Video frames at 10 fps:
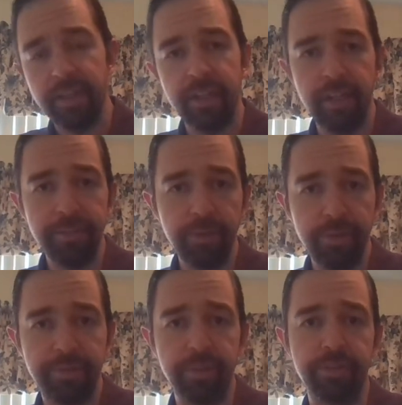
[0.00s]
if you
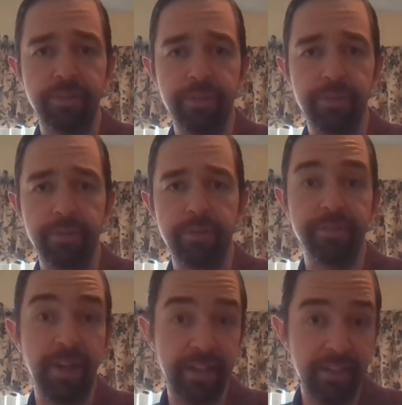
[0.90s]
refer to
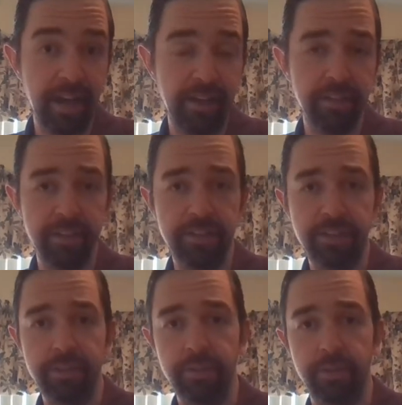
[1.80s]
divine
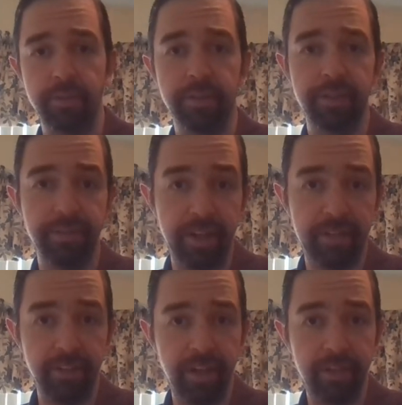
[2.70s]
knowledge or
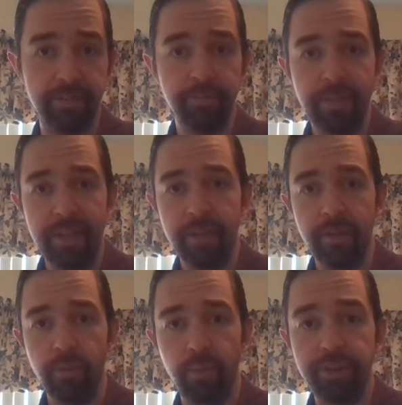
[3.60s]
divine love,
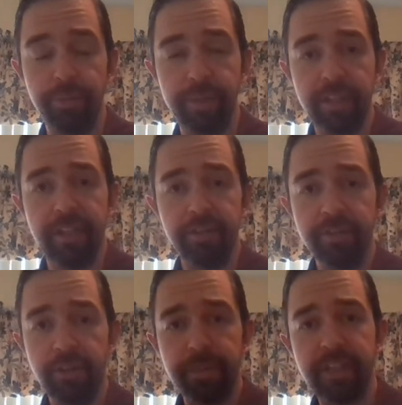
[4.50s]
what are you picking out?
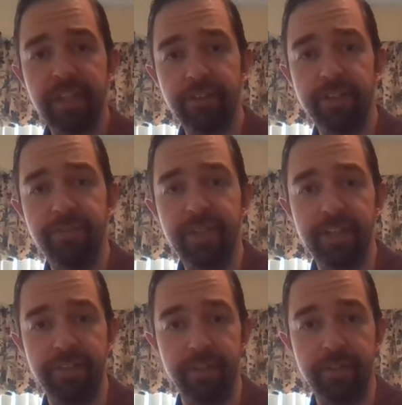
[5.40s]
You're picking out
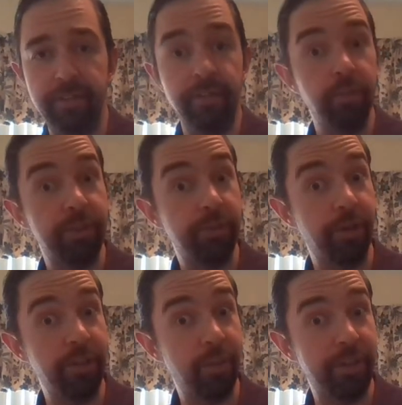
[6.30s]
divinity, which you
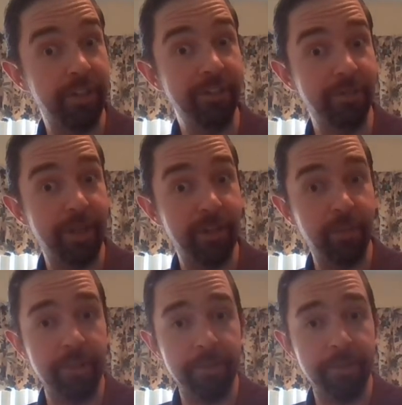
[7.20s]
don't know what it is, by the way.